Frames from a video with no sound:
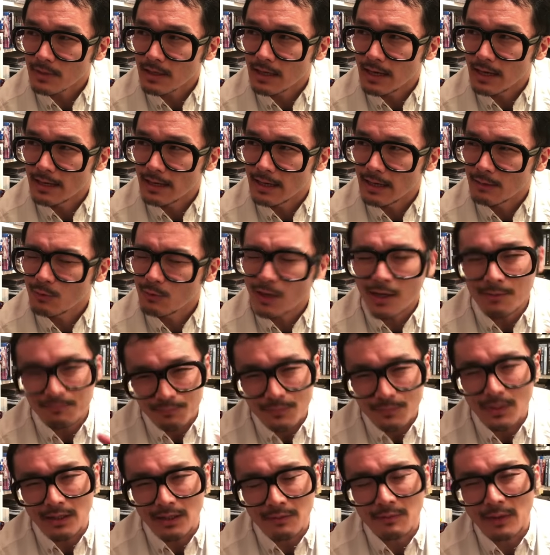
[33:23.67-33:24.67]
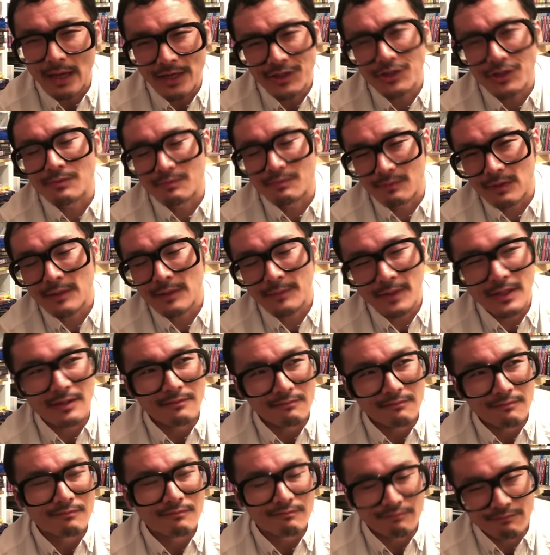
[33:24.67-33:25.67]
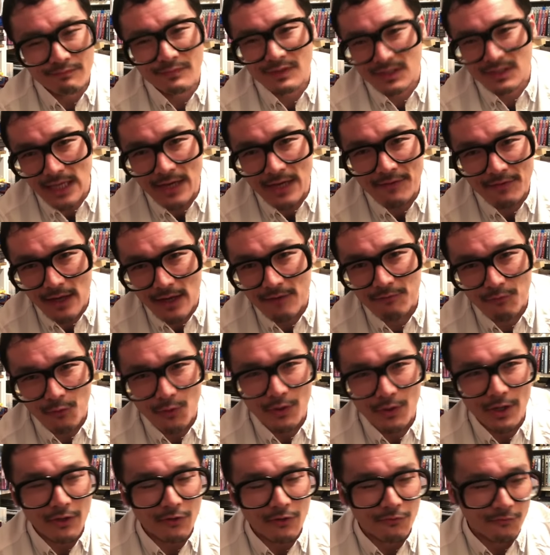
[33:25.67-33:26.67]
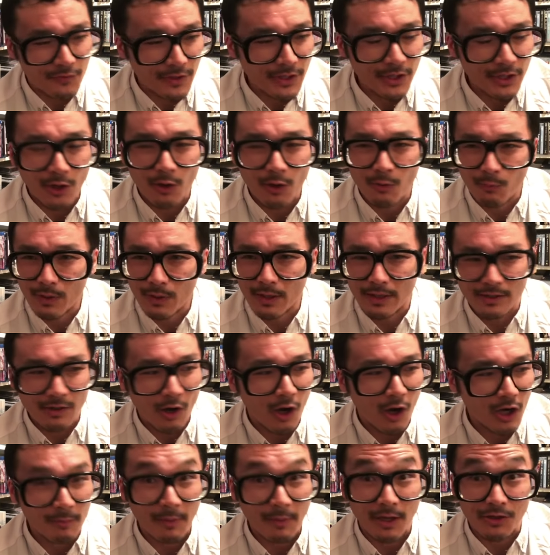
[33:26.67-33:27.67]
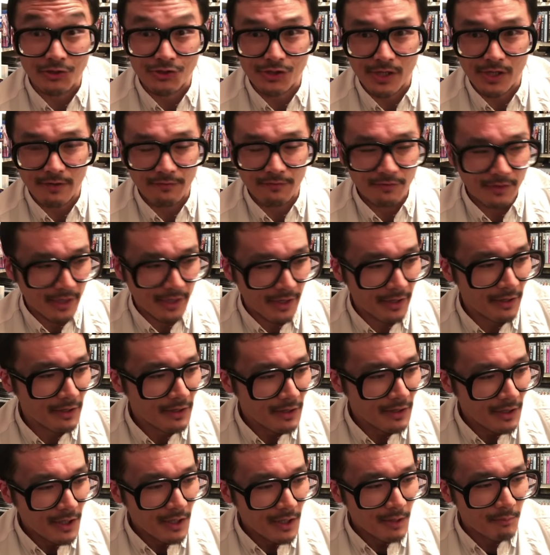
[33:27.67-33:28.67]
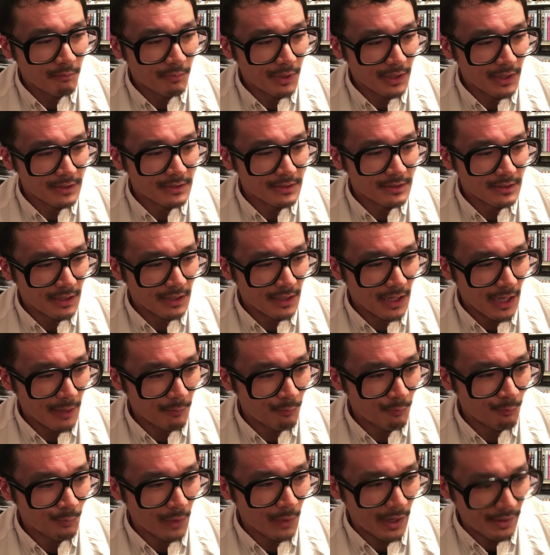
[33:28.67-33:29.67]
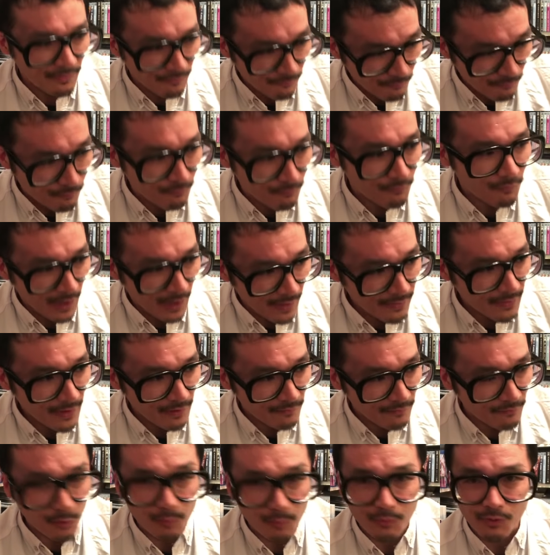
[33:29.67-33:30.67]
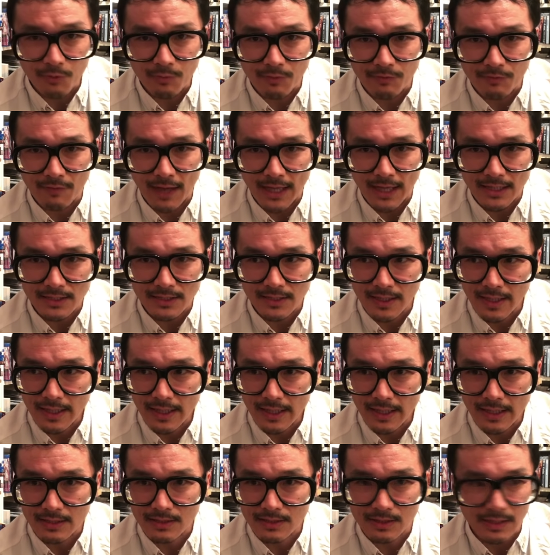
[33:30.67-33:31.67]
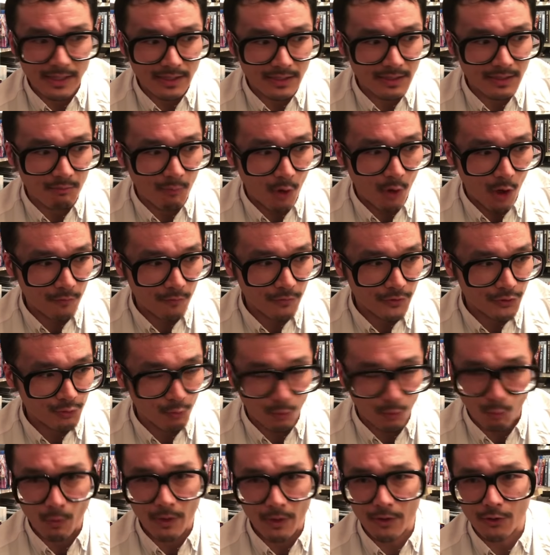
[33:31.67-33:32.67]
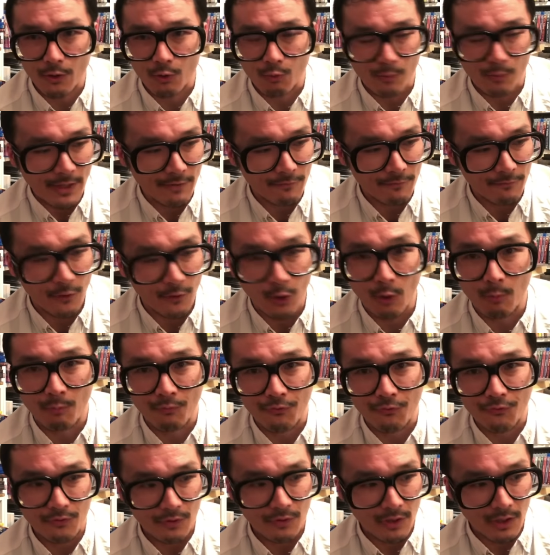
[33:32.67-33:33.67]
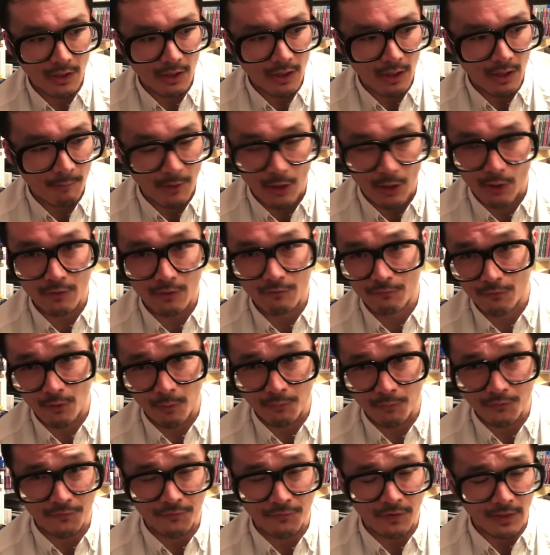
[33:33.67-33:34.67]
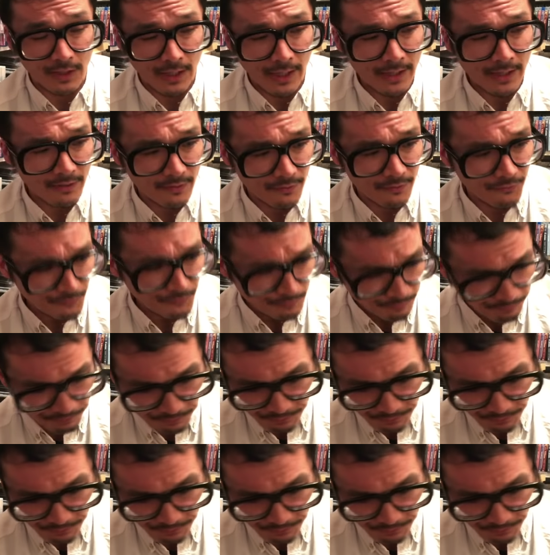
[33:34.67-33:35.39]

I well, no, I should let me save that for another video when I talk about JFK. But uh, I, I find that film to be fascinating. It's it's a marvelous work, one of the great films, uh, American films of the '90s.